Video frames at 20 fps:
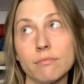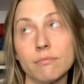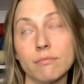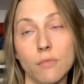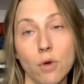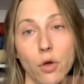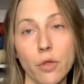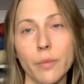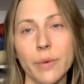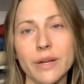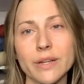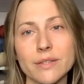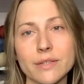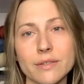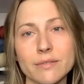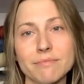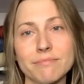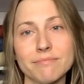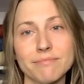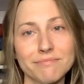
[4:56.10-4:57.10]
all the weights,
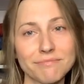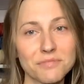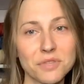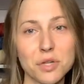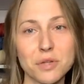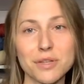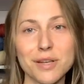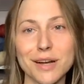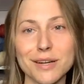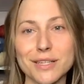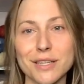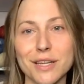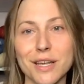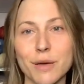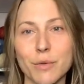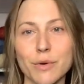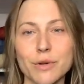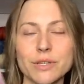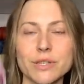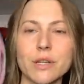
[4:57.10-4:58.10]
so Sock D K
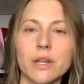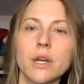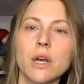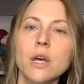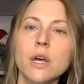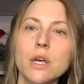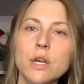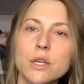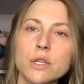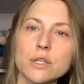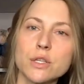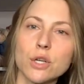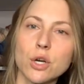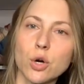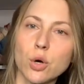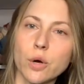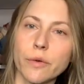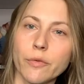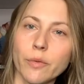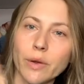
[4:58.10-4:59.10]
Worsted.
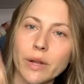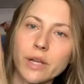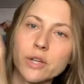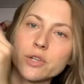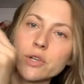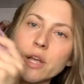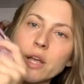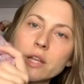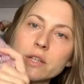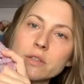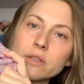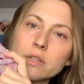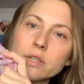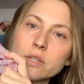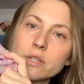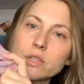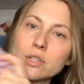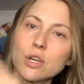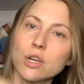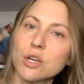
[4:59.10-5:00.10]
So if you want to get your hands on
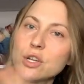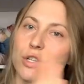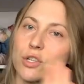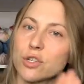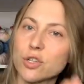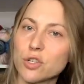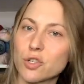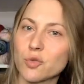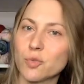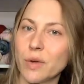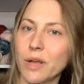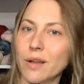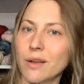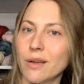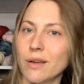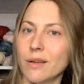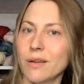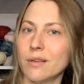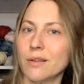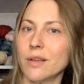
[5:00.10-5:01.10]
these, just wait
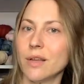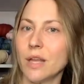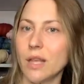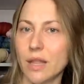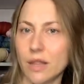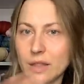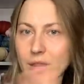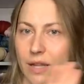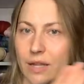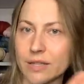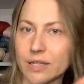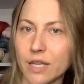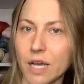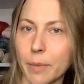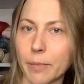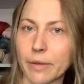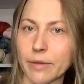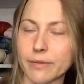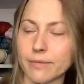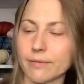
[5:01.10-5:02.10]
It's
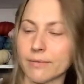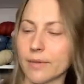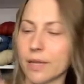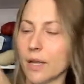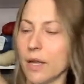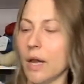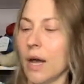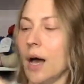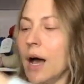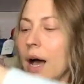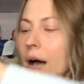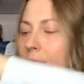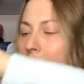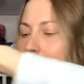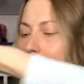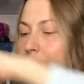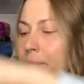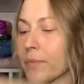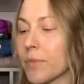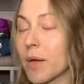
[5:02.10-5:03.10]
coming.
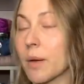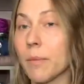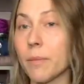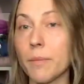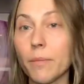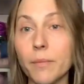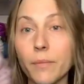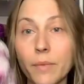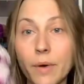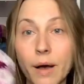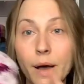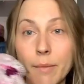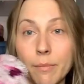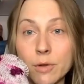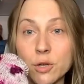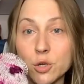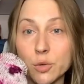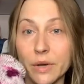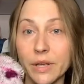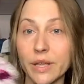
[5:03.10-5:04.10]
Um, I'm
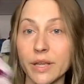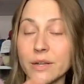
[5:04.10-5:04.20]
enjoying